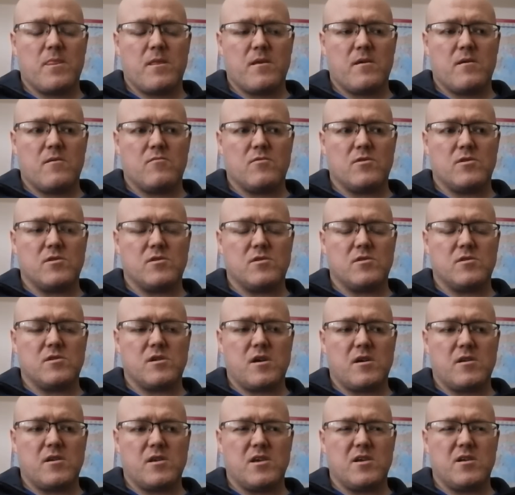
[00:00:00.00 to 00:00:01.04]
It was a
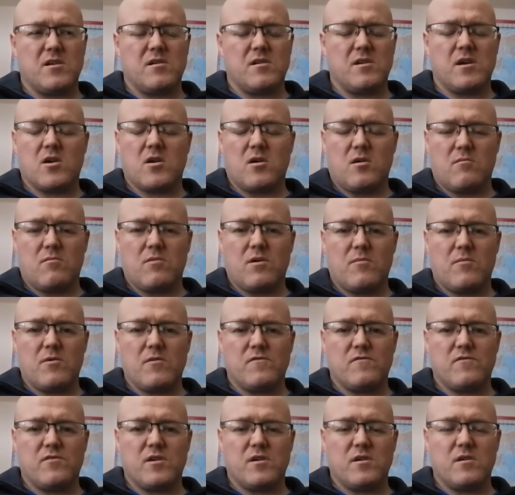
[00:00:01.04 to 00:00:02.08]
year and a couple of
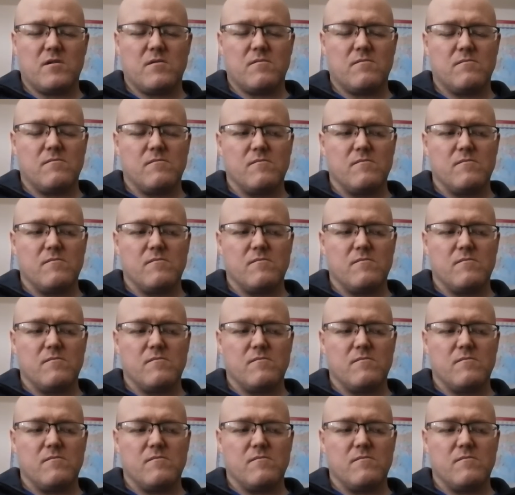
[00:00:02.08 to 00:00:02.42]
months, right?